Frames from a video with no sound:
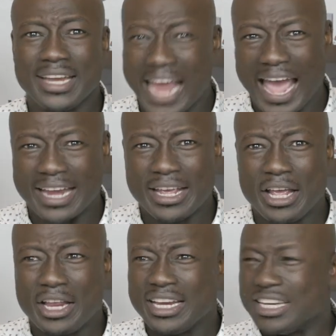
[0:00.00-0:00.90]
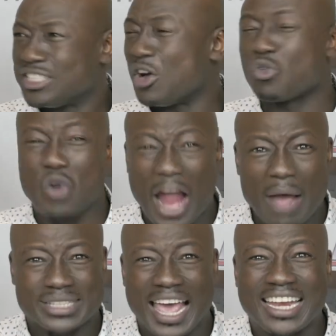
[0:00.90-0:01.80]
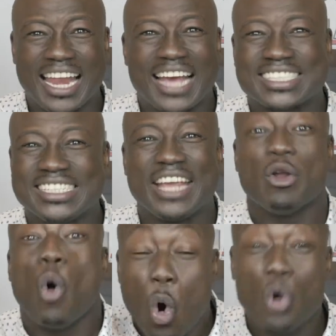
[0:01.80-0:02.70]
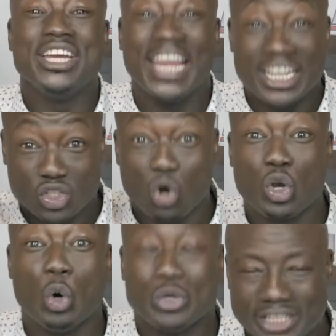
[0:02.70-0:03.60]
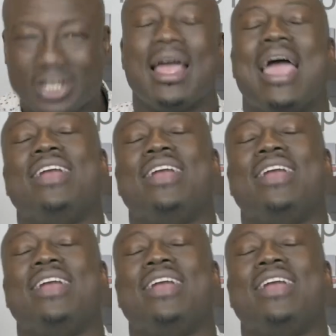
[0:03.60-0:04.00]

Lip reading: that the Rams and Les Snead, who needs to lose it?